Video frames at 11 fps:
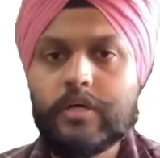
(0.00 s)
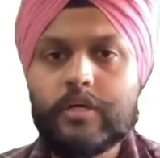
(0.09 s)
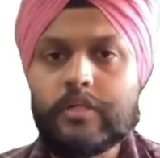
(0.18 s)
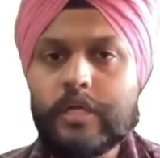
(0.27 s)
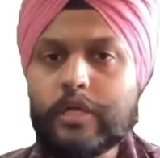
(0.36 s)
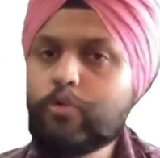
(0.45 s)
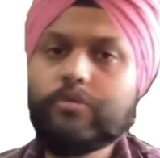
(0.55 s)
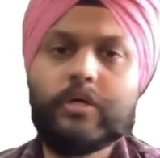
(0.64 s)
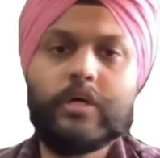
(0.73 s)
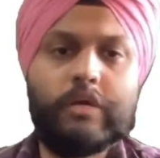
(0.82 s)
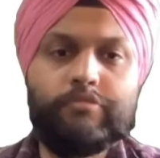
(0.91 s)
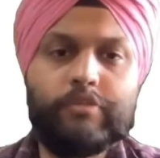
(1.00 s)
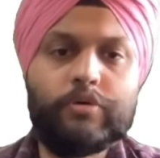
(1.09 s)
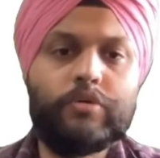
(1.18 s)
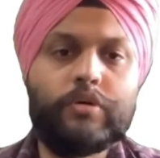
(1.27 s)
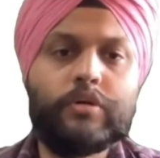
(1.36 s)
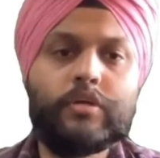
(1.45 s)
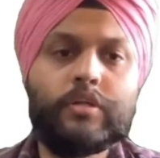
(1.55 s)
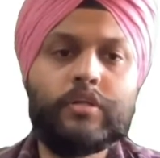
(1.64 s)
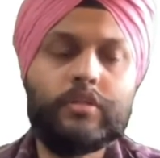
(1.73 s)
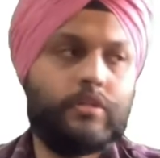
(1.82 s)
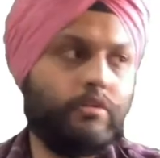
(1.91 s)
They lose their livelihood.
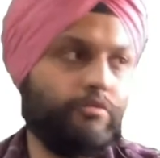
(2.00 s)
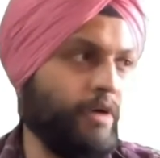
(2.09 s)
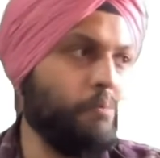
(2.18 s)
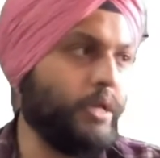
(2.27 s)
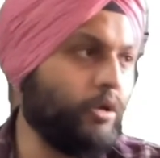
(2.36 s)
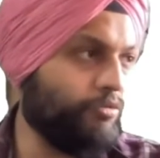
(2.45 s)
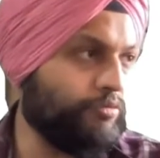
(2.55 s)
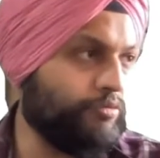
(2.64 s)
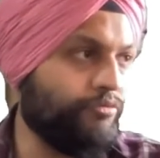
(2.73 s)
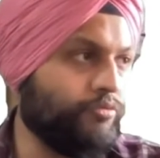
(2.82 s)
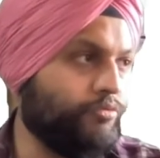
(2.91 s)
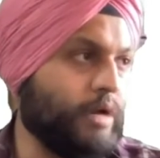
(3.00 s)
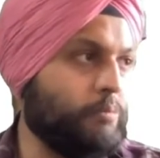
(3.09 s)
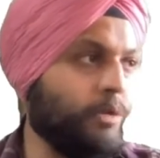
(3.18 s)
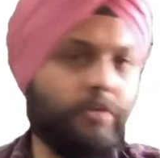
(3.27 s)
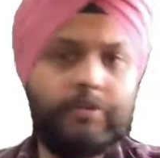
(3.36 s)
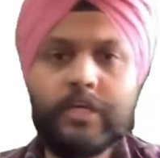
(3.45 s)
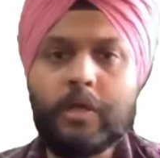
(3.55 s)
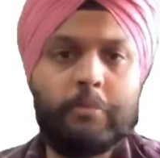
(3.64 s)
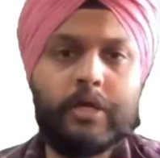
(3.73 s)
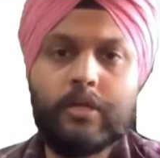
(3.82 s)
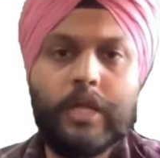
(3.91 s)
The family living in
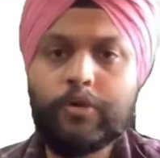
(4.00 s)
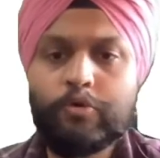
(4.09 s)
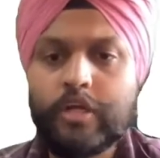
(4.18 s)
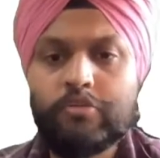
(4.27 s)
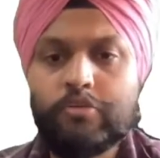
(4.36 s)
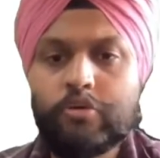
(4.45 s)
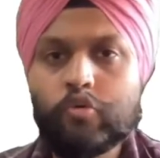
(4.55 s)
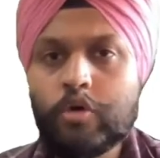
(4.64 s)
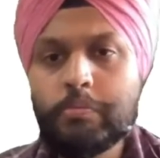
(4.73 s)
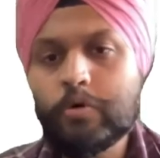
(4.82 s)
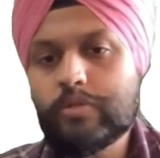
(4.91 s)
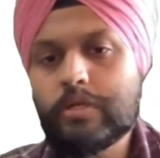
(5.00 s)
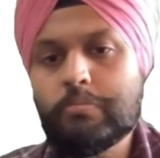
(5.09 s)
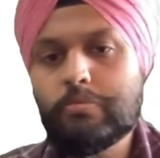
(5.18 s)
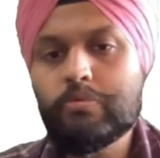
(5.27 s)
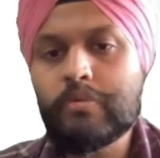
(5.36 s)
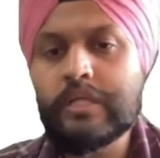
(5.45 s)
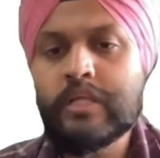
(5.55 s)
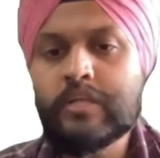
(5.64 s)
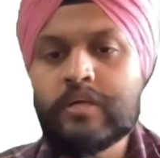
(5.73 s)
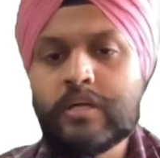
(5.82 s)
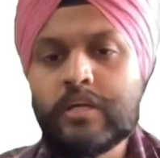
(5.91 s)
Tamil Nadu does not know about them. So these
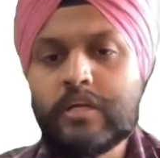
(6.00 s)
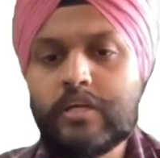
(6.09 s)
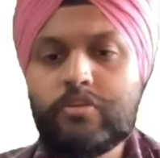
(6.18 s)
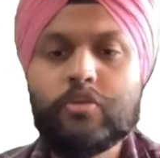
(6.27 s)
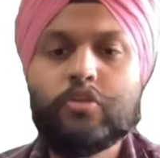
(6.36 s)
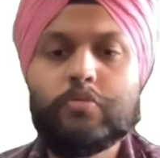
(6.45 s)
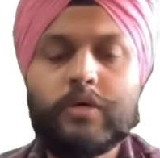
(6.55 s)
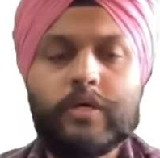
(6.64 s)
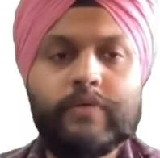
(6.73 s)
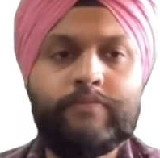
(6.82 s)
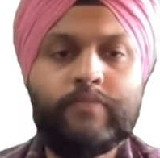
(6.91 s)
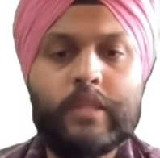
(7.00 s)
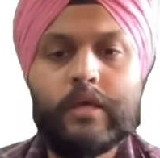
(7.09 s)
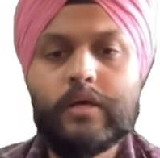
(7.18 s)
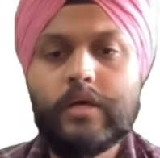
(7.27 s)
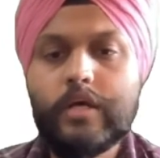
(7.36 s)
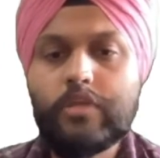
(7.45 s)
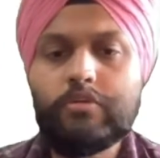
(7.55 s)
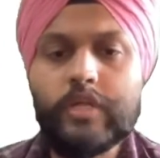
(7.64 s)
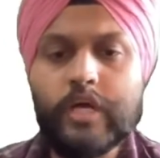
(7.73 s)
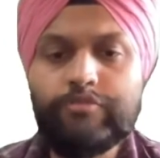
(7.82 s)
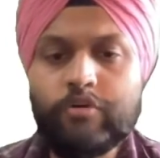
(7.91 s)
are certain concerns over here. So
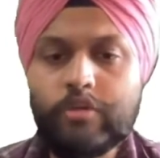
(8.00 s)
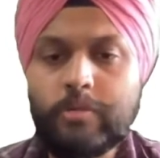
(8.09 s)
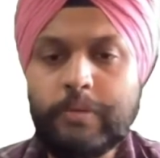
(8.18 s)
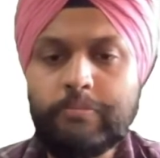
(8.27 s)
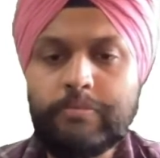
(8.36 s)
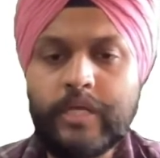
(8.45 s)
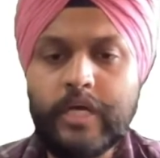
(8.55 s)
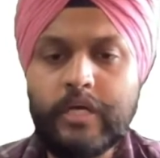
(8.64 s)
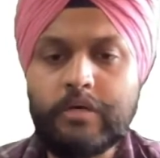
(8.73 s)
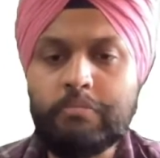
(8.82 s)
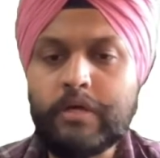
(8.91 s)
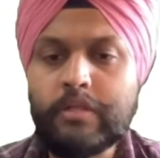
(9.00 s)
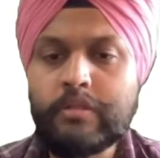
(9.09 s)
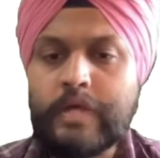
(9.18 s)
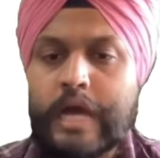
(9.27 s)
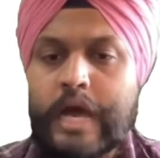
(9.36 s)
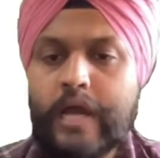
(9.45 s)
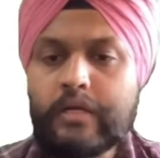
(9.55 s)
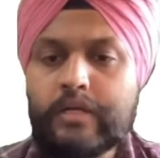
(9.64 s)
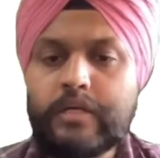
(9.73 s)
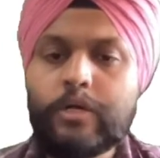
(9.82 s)
therefore, the BIMSTEC must act